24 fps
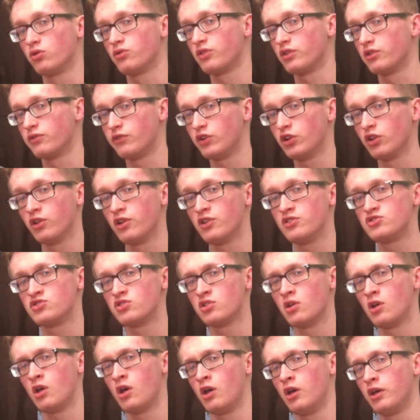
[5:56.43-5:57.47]
their village,
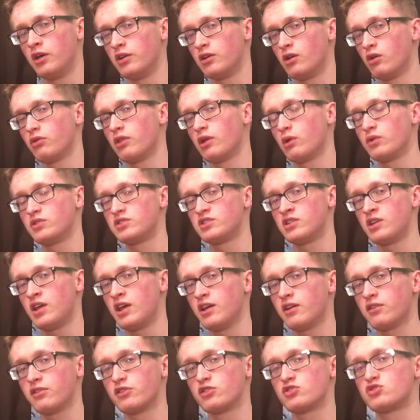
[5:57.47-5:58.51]
you know, they would
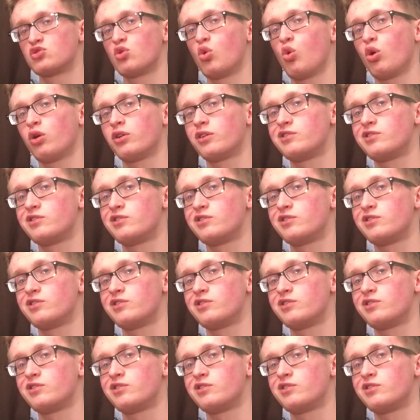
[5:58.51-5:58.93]
take their sword